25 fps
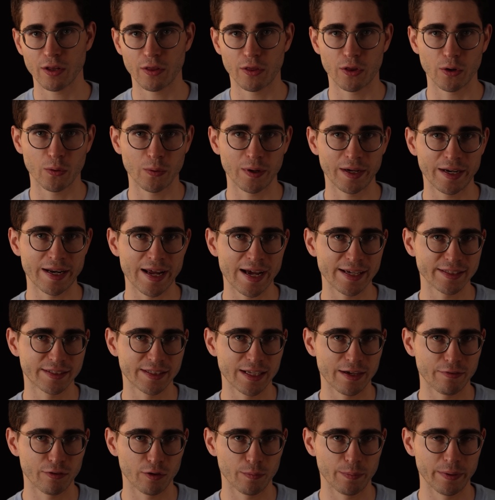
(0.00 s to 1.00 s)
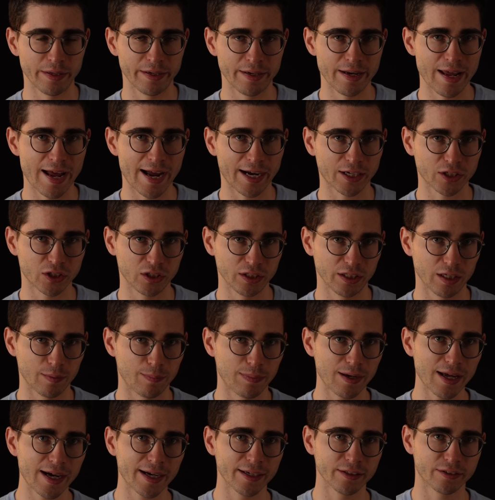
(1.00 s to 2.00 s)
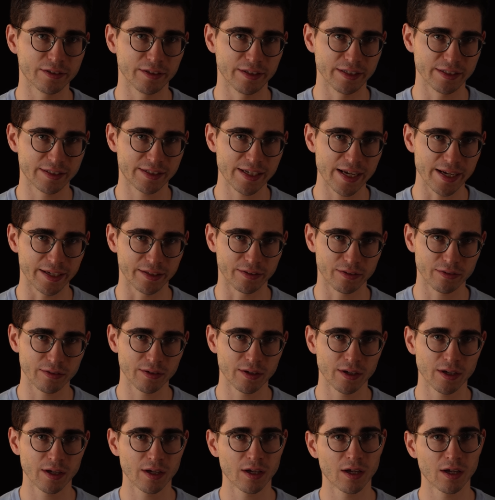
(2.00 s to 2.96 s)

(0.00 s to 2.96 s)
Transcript: though it has never been actually applied to this date.